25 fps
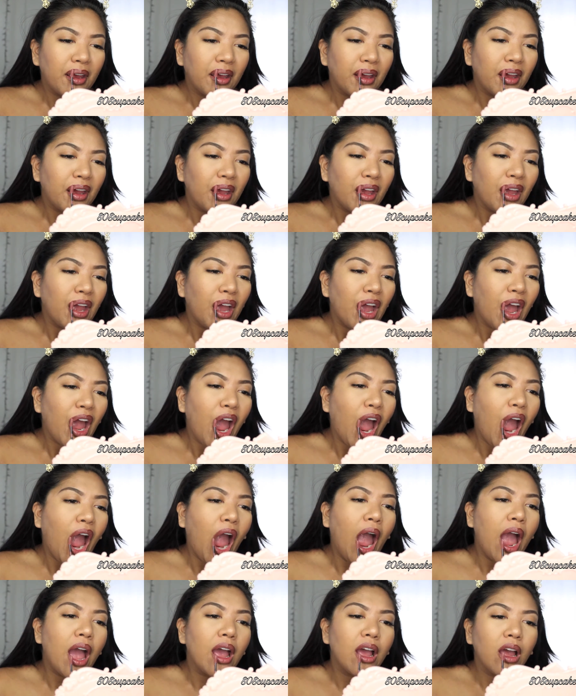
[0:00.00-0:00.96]

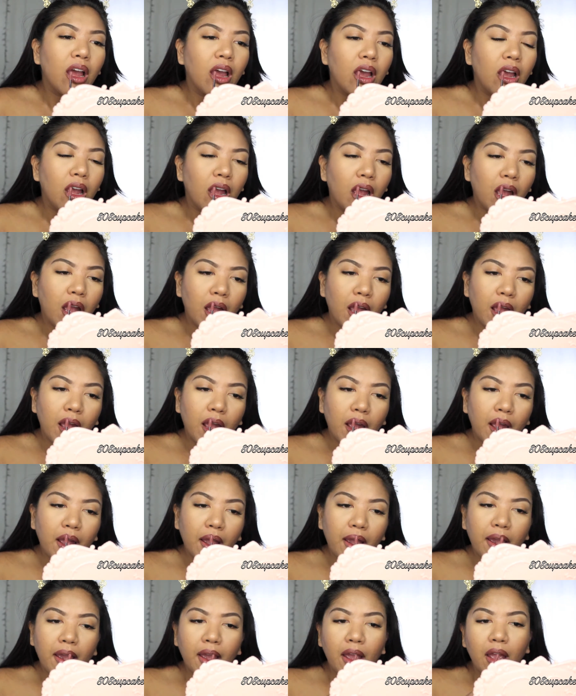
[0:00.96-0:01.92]

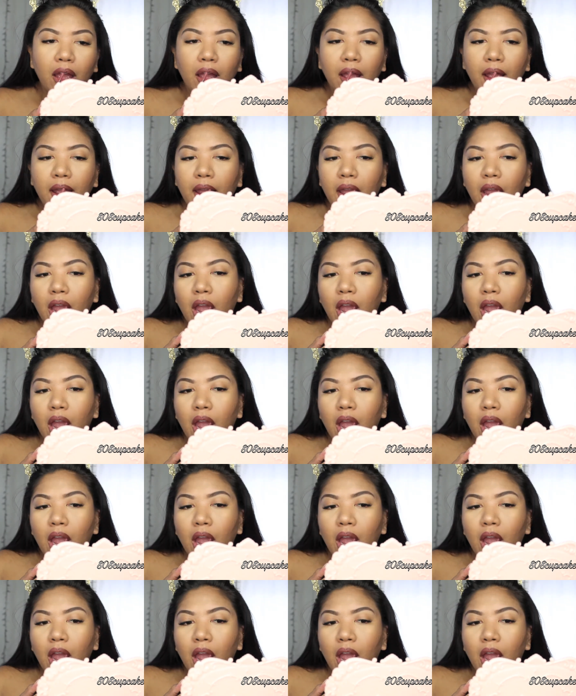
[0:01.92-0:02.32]
[no speech]